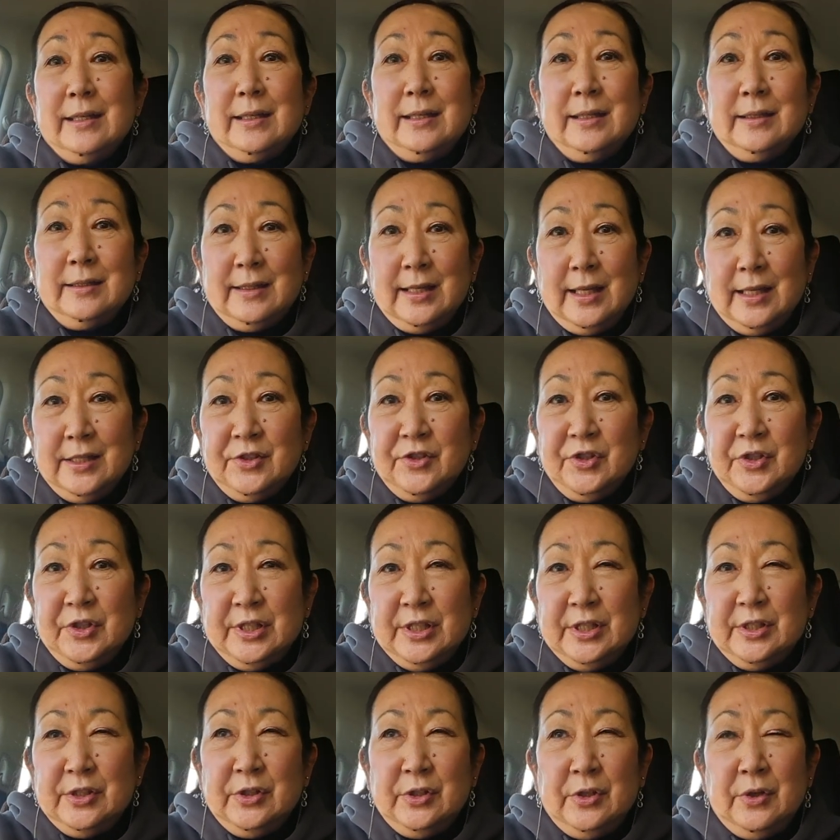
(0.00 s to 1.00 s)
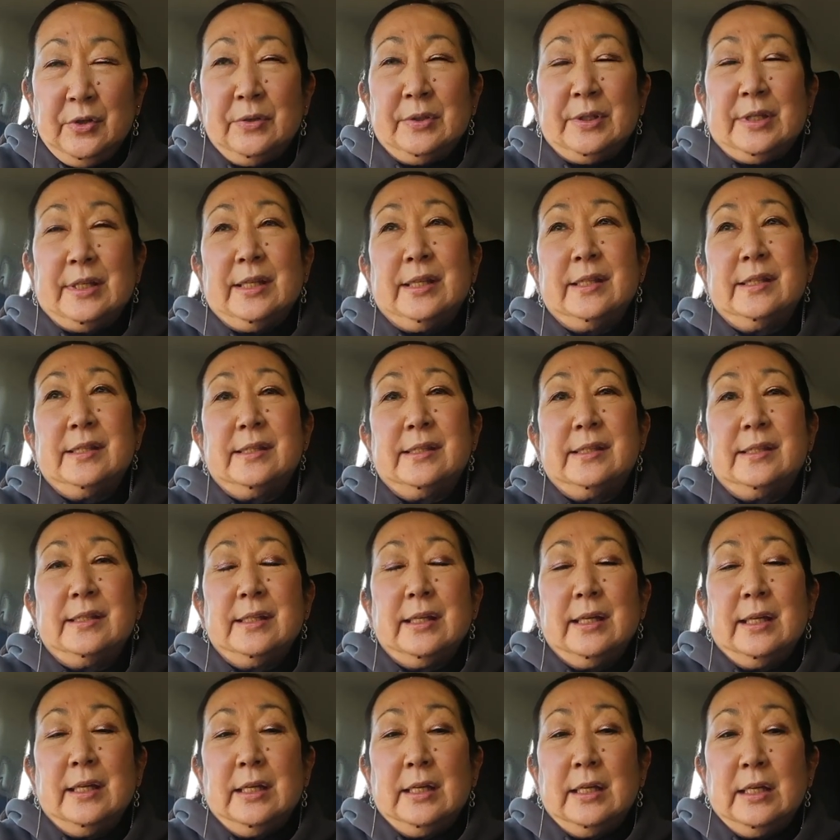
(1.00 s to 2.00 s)
In case you didn't know this,
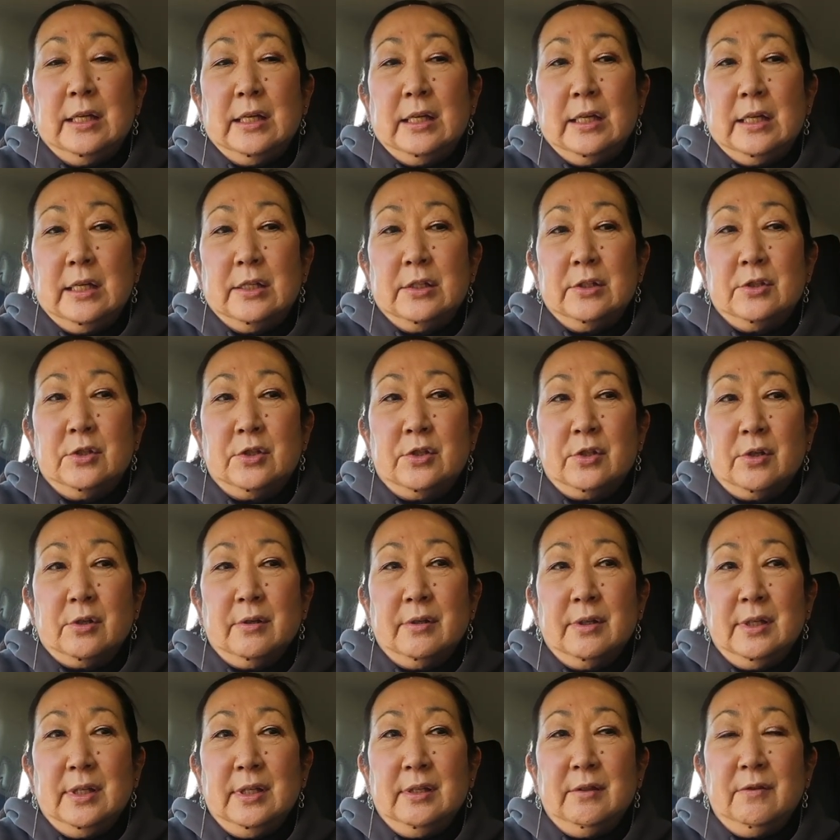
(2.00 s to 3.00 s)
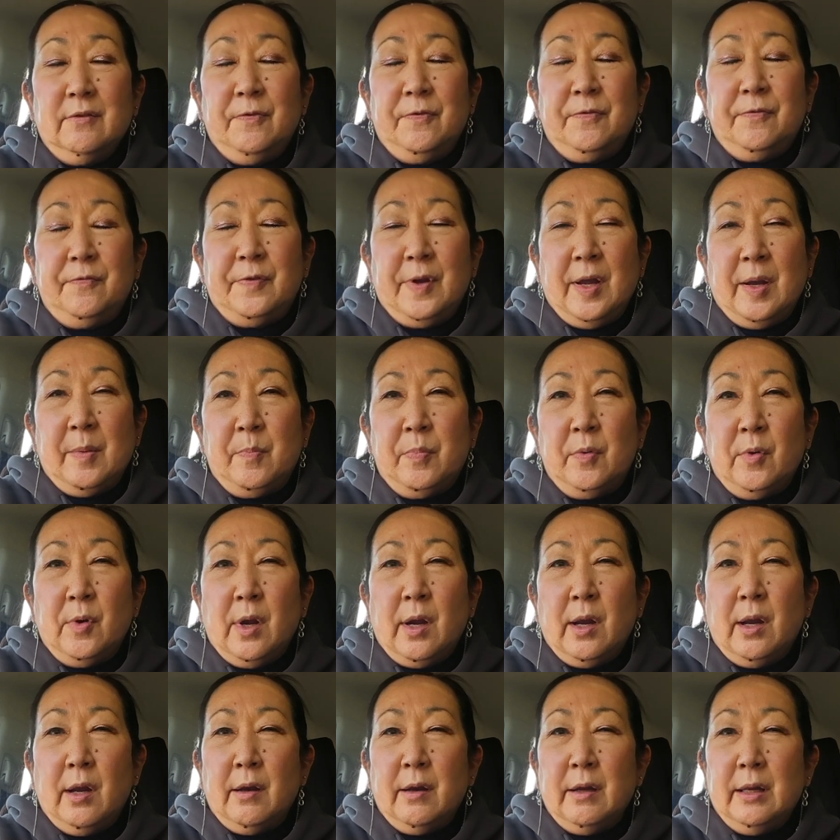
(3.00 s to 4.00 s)
during
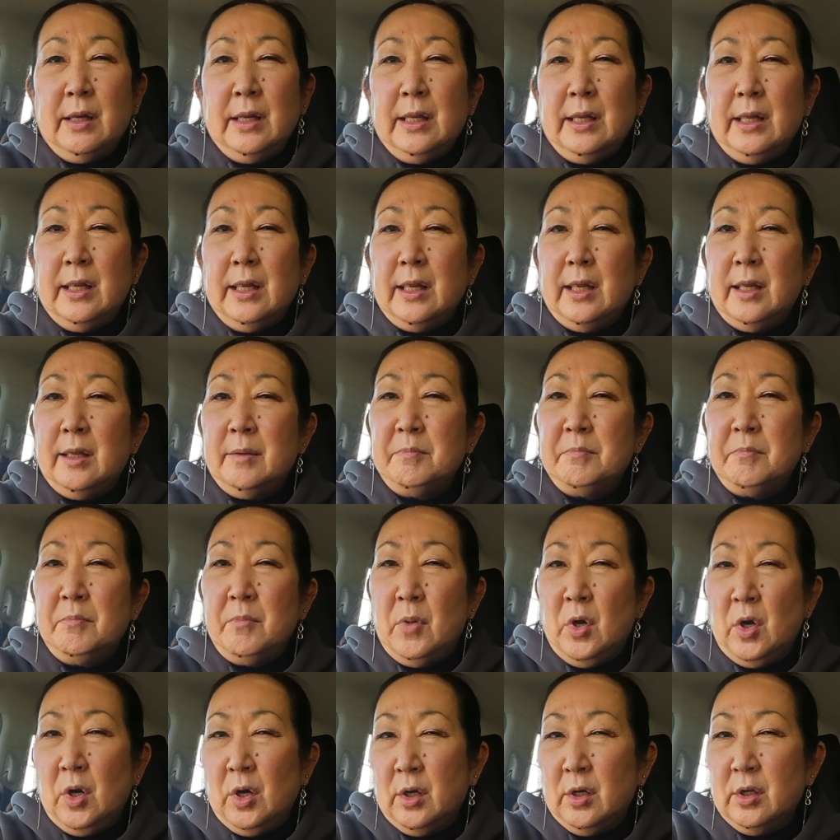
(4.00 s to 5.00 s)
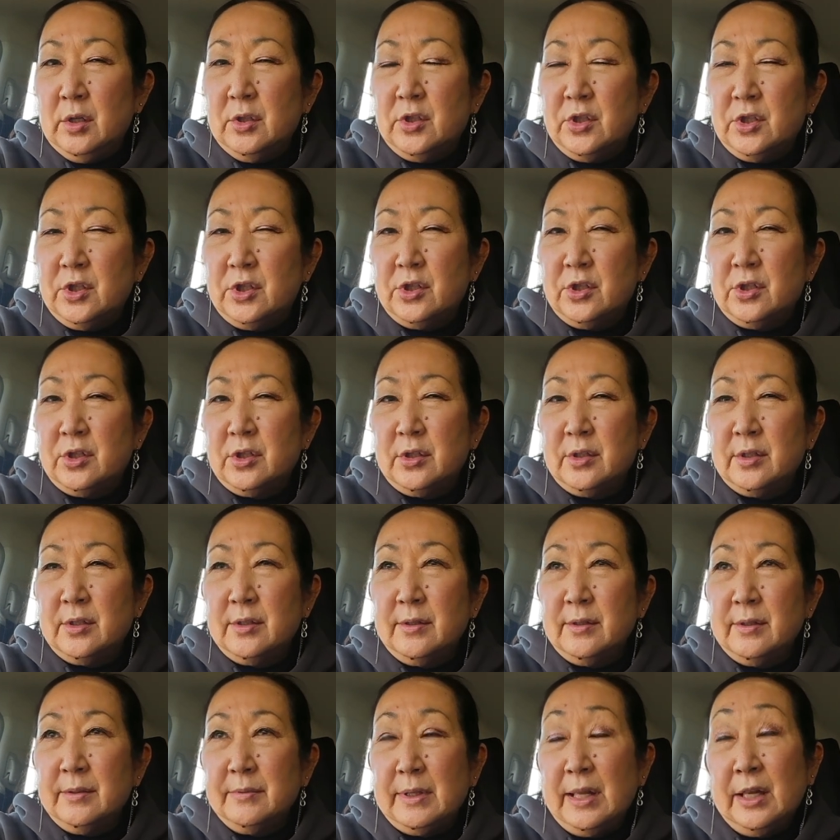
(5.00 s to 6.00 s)
February and March,
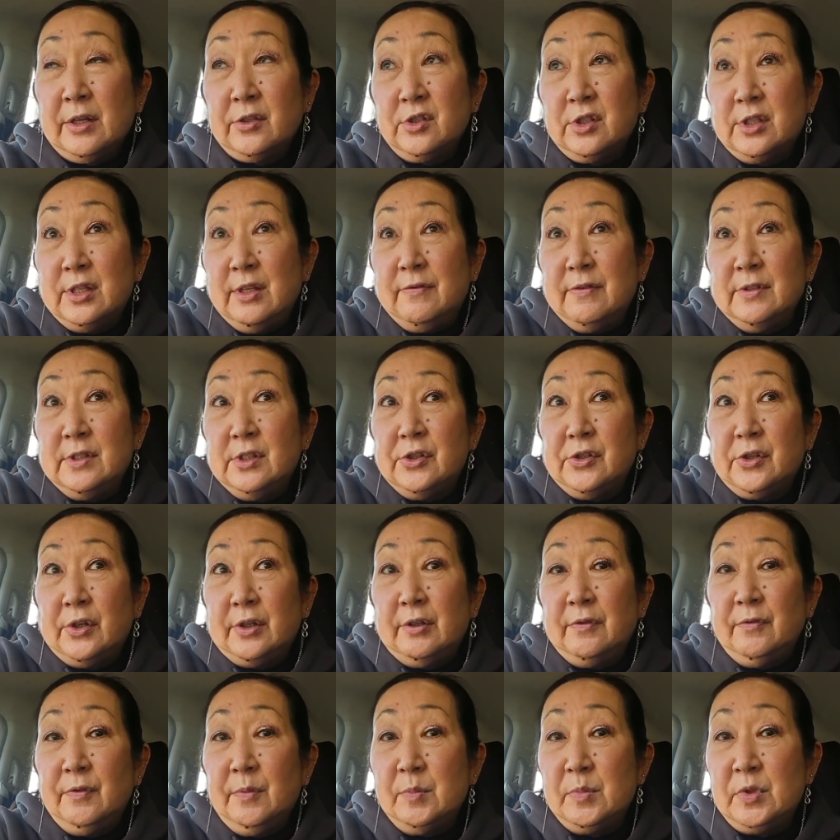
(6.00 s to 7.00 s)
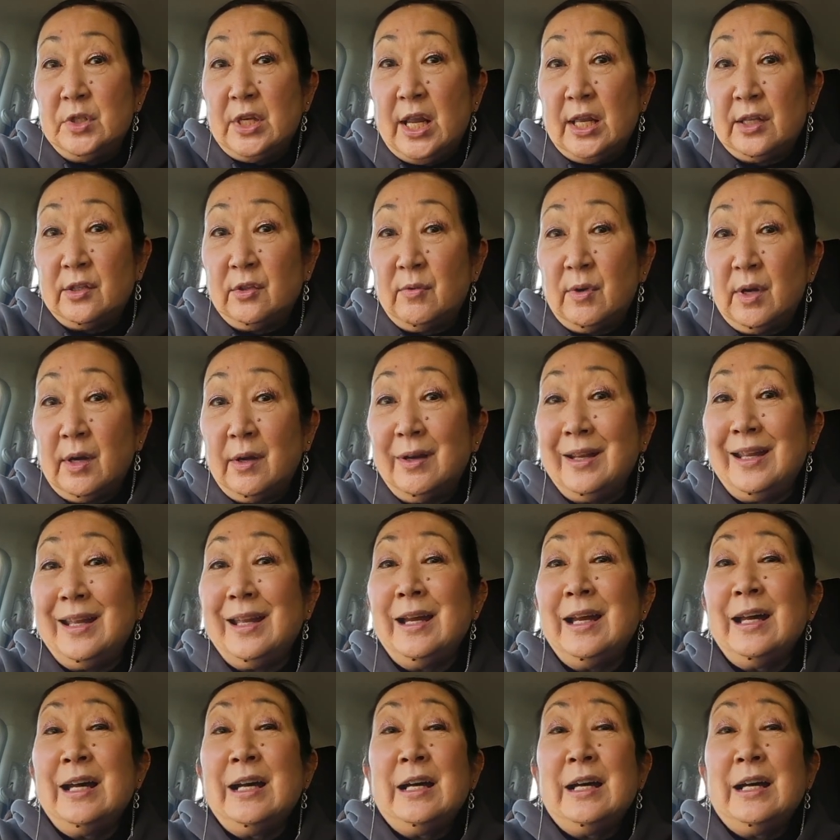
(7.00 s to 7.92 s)
actually even starting from January,